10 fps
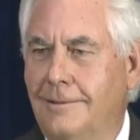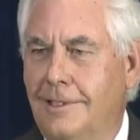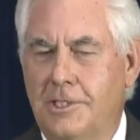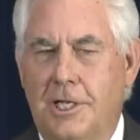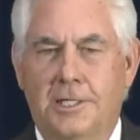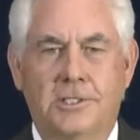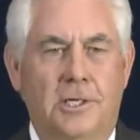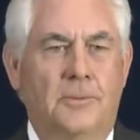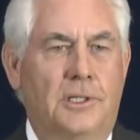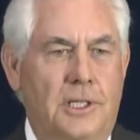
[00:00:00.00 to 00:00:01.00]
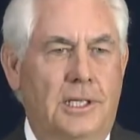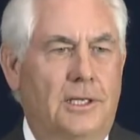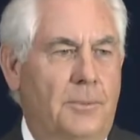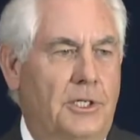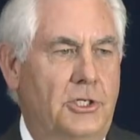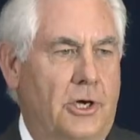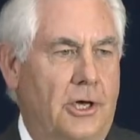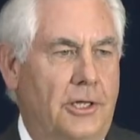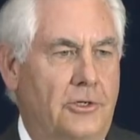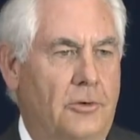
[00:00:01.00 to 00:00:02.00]
It's not something that can be
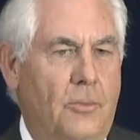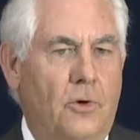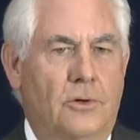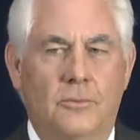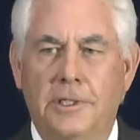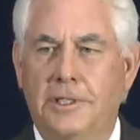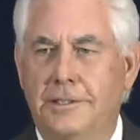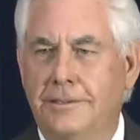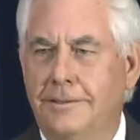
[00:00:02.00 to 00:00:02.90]
taught. You're born with it.